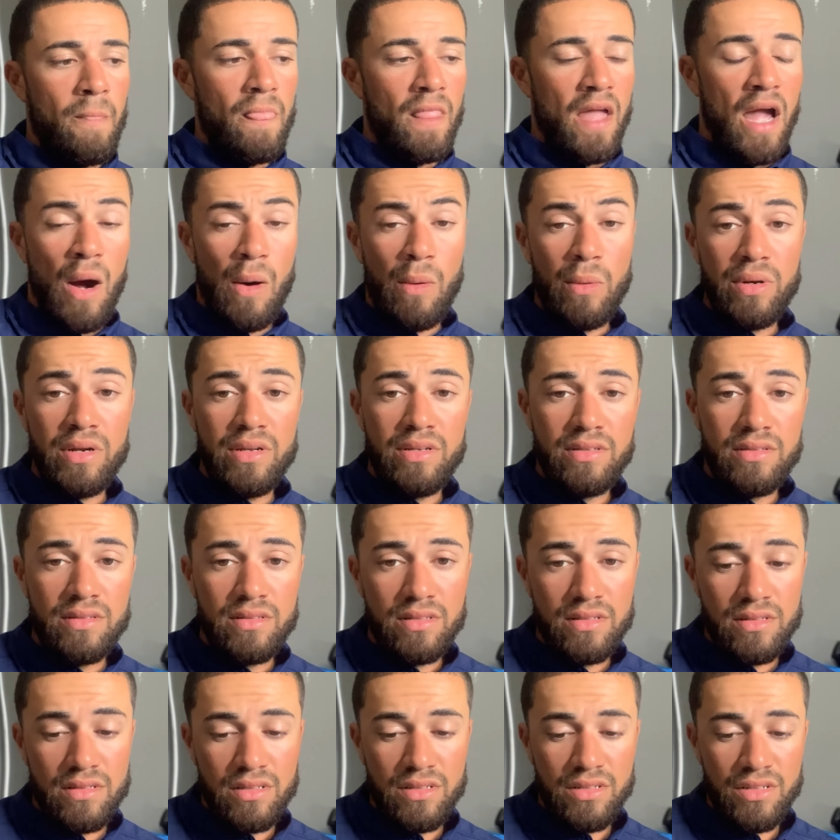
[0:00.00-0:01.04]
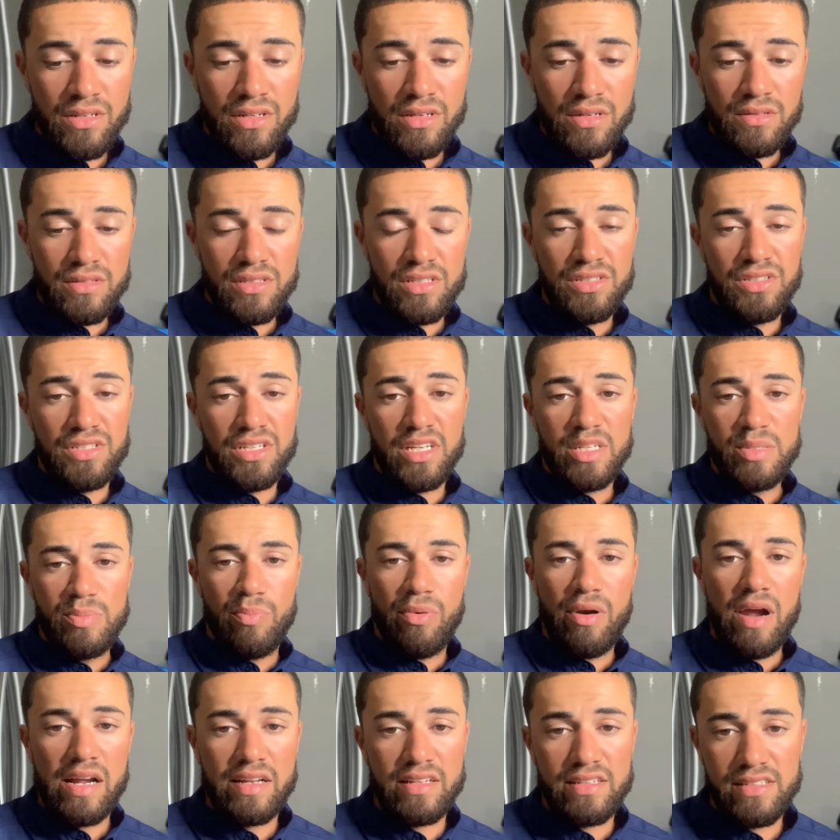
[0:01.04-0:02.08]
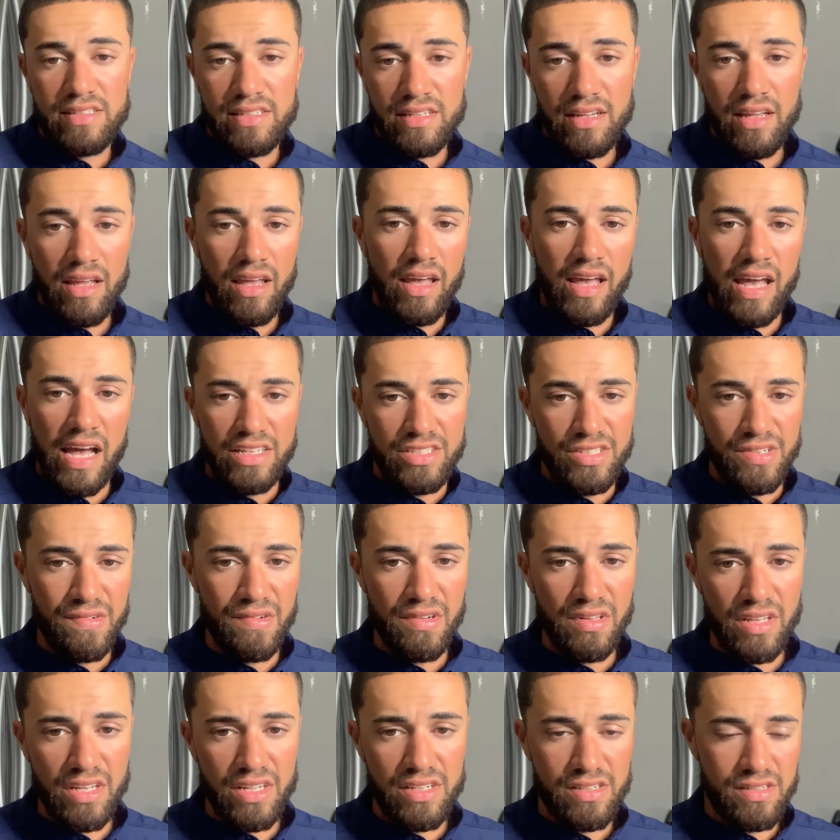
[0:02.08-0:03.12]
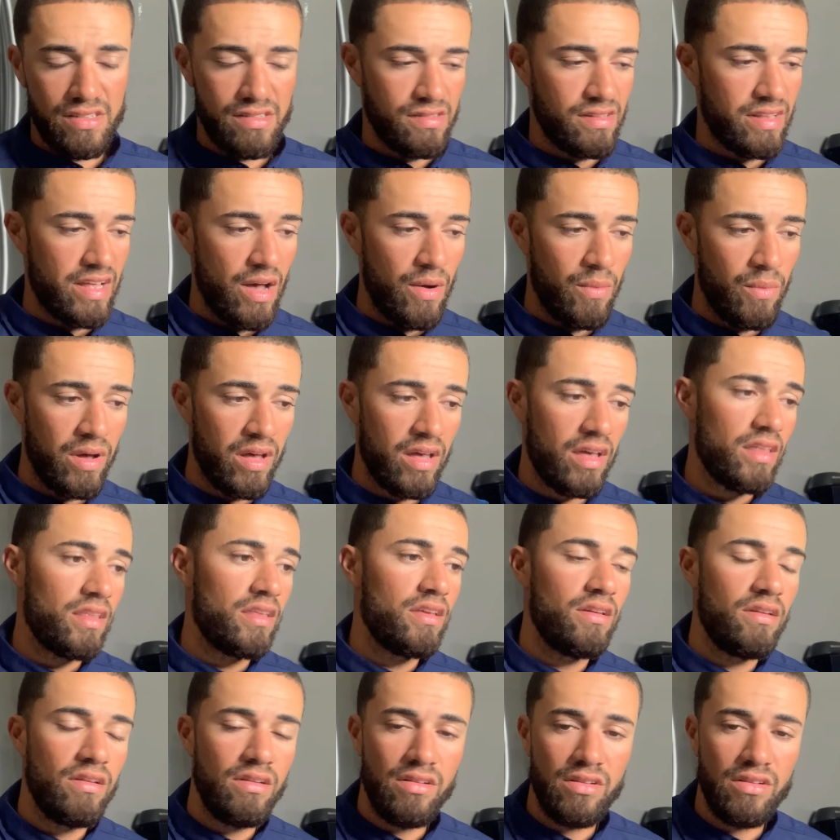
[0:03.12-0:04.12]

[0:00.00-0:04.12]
I would, suggest practicing catch and release so that way,